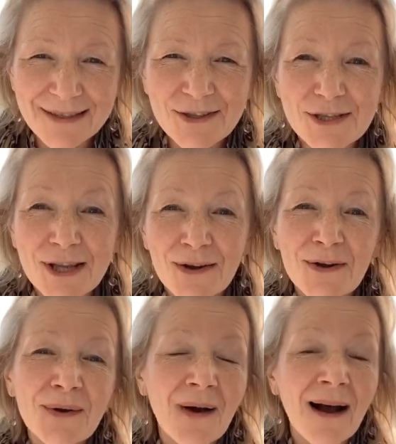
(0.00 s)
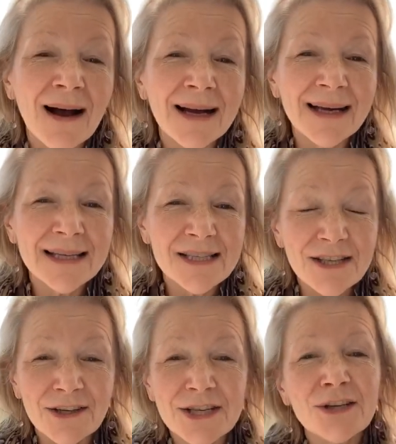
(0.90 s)
So I
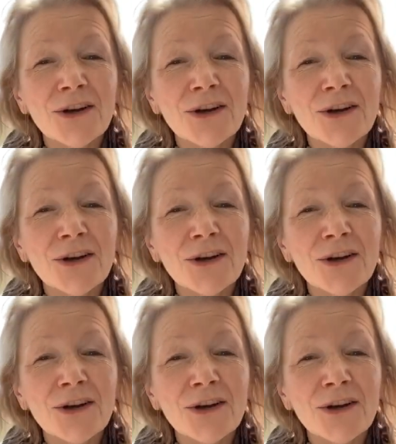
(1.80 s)
started